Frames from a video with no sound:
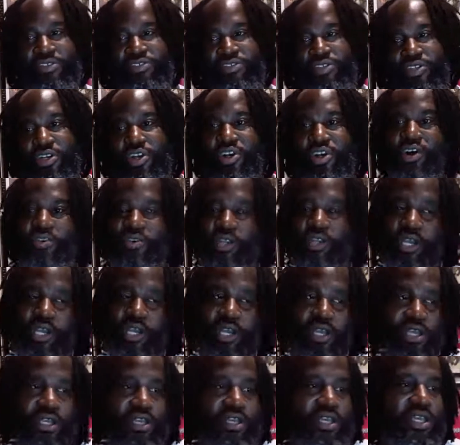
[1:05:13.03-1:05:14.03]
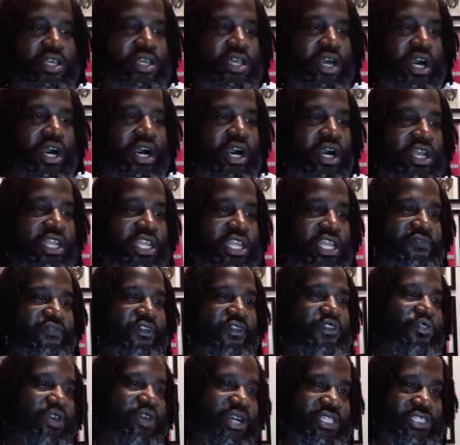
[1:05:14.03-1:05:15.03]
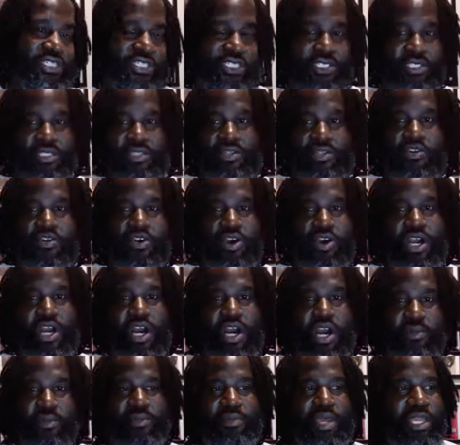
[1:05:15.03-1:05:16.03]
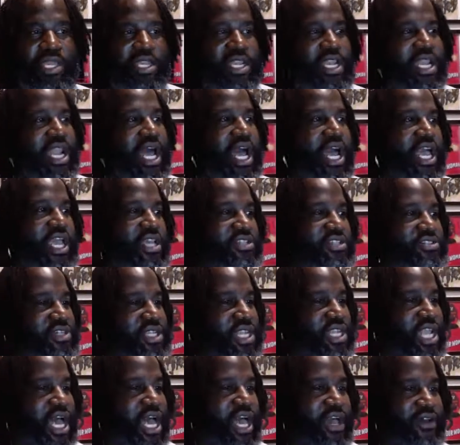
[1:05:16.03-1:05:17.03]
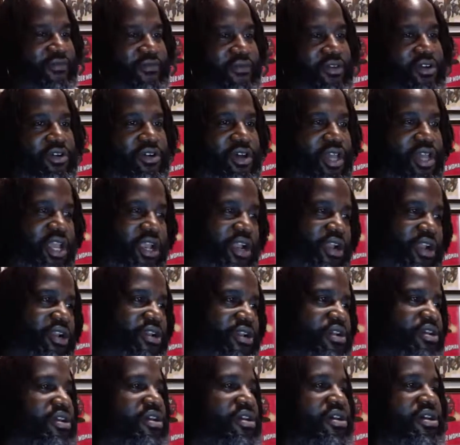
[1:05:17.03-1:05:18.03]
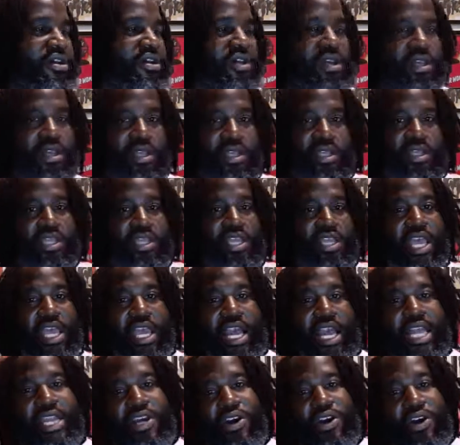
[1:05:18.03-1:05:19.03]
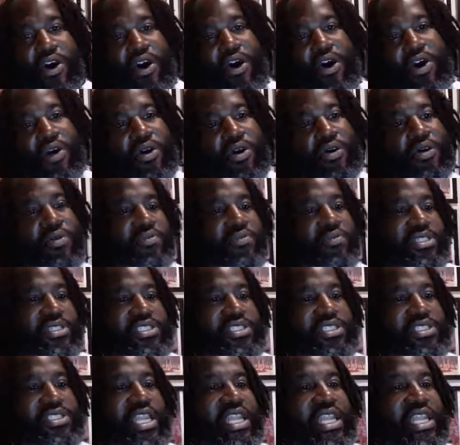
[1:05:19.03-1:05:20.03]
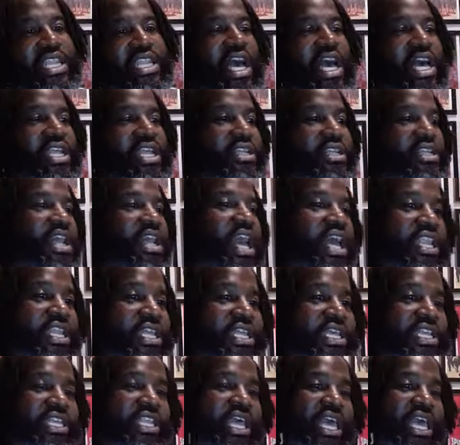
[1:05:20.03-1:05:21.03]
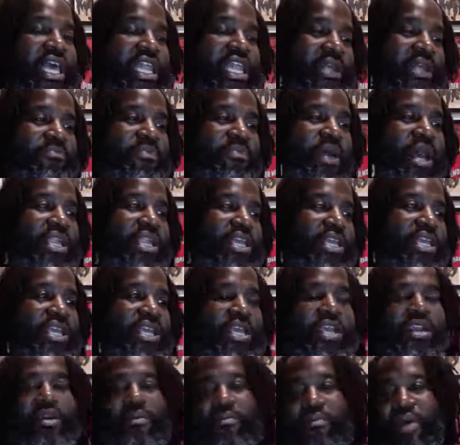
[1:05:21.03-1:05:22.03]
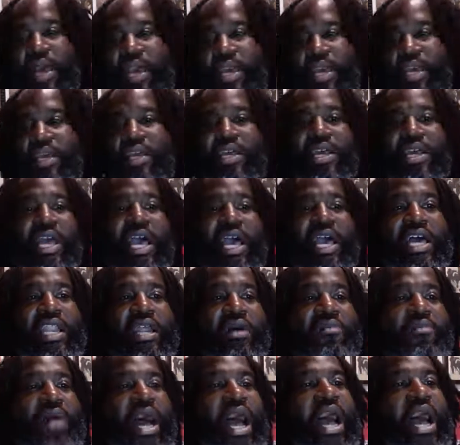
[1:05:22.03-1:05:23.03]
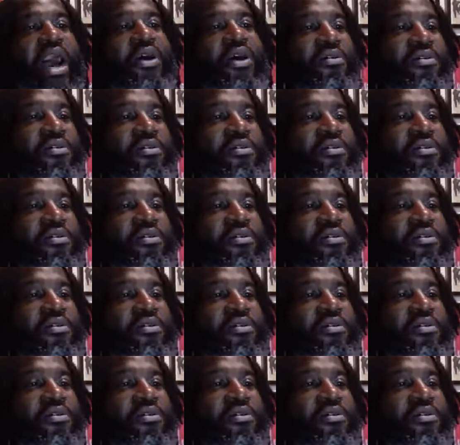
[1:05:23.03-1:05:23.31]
You can go there, leave a question or a comment, and I'll answer it live on air. You ain't got to go home, but you got to get out. You got to get the hell up out of here, man. And I'm out.